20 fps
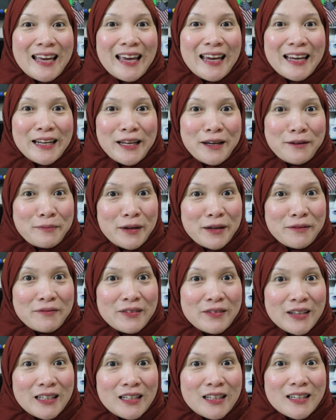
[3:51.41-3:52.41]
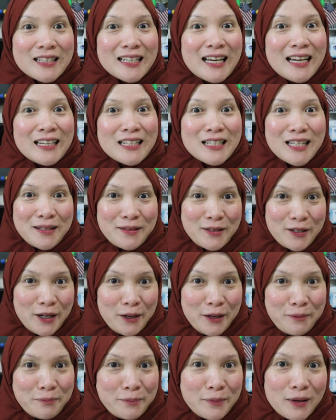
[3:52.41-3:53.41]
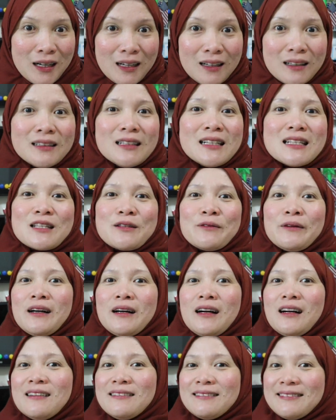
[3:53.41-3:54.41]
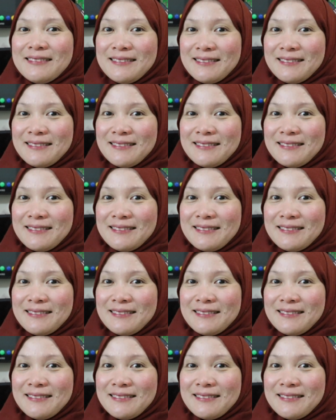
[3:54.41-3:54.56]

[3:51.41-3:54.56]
any of my videos, and the subscribe button as well.